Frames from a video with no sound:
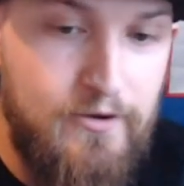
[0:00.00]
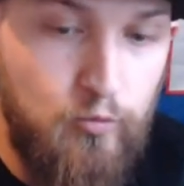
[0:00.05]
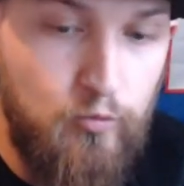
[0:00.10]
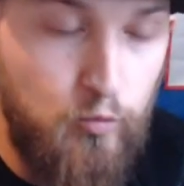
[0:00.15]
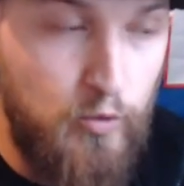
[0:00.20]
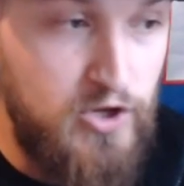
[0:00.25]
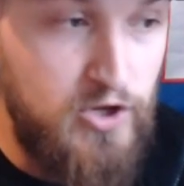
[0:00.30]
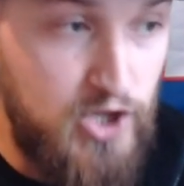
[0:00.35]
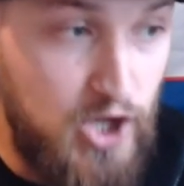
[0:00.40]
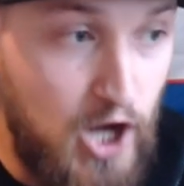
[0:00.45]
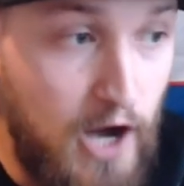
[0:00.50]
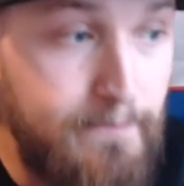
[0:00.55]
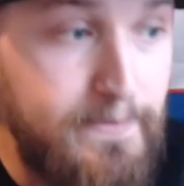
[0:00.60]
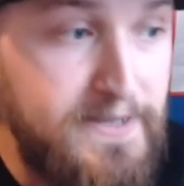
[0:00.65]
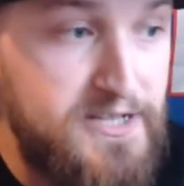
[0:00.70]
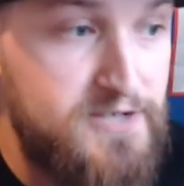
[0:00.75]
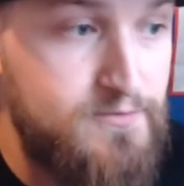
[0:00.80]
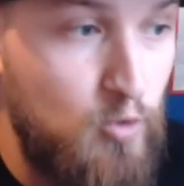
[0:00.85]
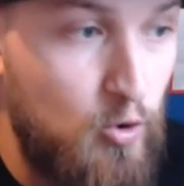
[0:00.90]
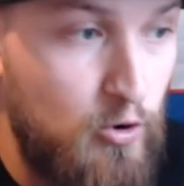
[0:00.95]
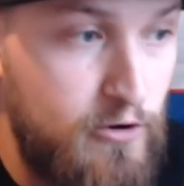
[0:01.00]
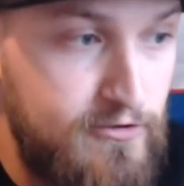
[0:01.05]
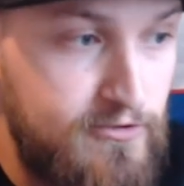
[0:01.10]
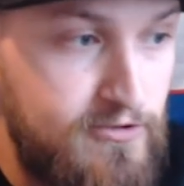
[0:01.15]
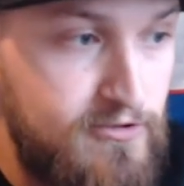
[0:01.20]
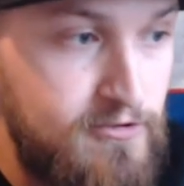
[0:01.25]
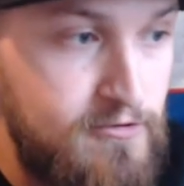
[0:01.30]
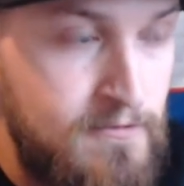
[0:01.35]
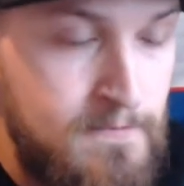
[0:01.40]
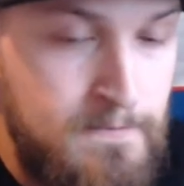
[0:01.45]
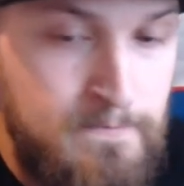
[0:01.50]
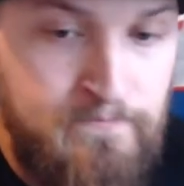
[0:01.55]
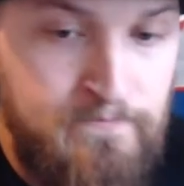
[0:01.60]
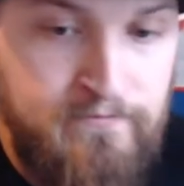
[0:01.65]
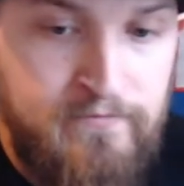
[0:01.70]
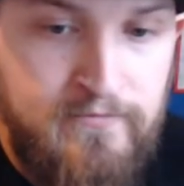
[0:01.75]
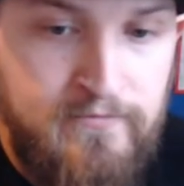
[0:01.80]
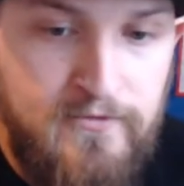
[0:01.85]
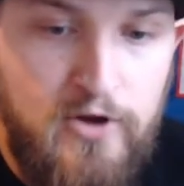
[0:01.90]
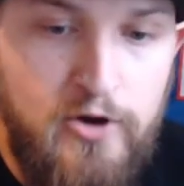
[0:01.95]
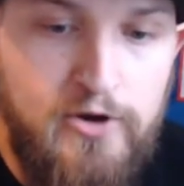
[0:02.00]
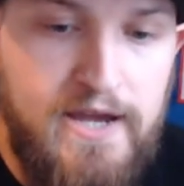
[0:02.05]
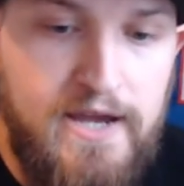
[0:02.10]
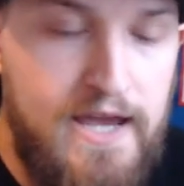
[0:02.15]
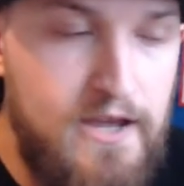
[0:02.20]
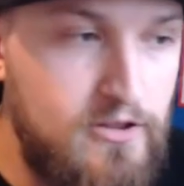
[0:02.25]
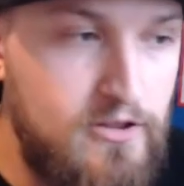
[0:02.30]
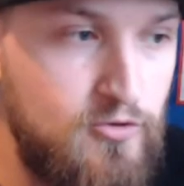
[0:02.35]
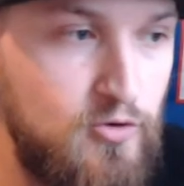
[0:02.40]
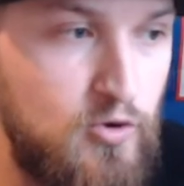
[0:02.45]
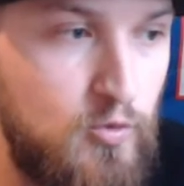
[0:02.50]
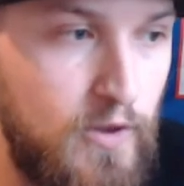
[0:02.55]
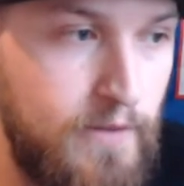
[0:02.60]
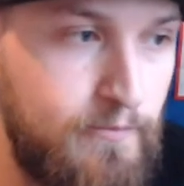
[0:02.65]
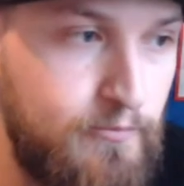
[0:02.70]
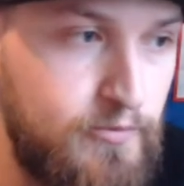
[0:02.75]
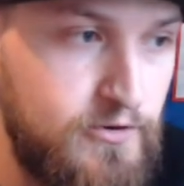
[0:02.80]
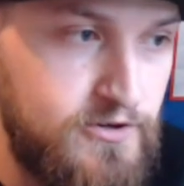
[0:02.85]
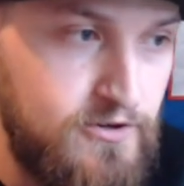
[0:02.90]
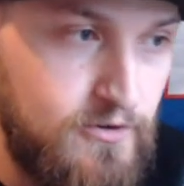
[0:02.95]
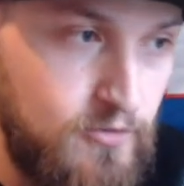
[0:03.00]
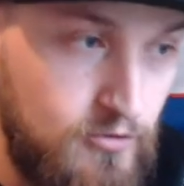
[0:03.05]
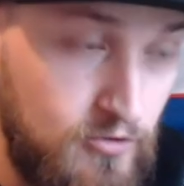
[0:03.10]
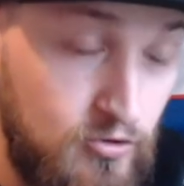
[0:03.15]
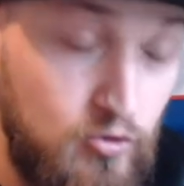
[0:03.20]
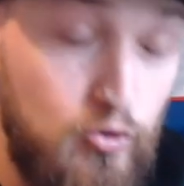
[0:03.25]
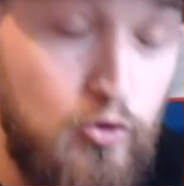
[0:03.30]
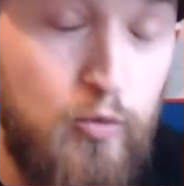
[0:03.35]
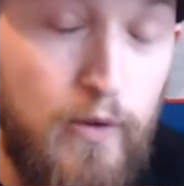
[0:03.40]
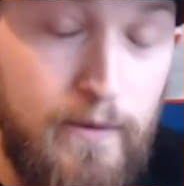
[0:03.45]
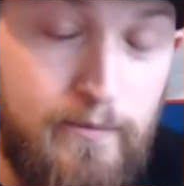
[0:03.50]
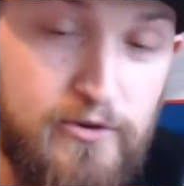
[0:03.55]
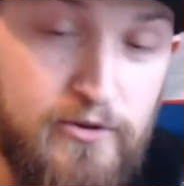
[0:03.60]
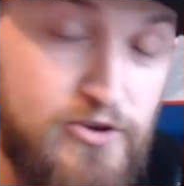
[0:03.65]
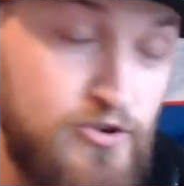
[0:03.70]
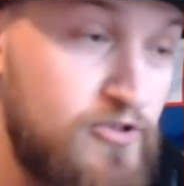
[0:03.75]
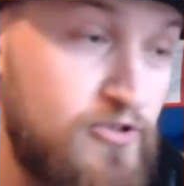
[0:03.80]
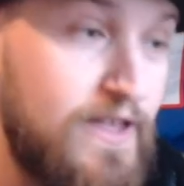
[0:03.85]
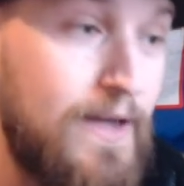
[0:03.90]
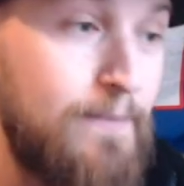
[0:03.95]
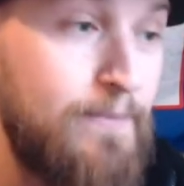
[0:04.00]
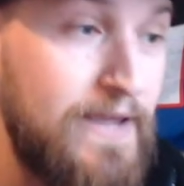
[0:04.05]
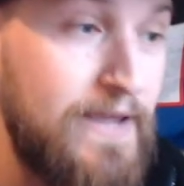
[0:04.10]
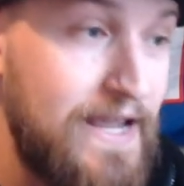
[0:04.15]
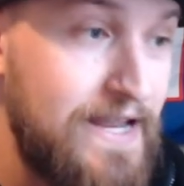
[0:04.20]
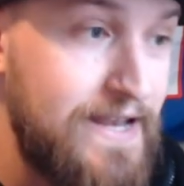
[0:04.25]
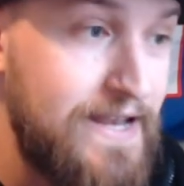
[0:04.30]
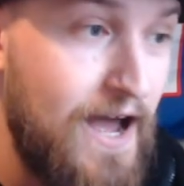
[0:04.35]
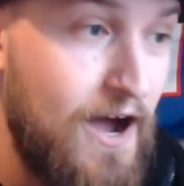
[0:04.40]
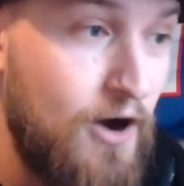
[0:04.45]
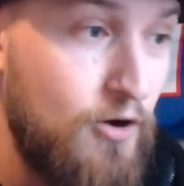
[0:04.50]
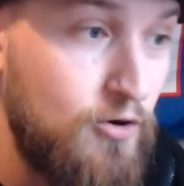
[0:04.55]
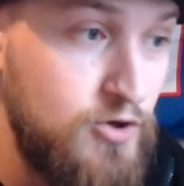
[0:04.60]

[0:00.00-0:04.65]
when you cut Mitch Morse, okay, Luke Whippler, you're stepping in now.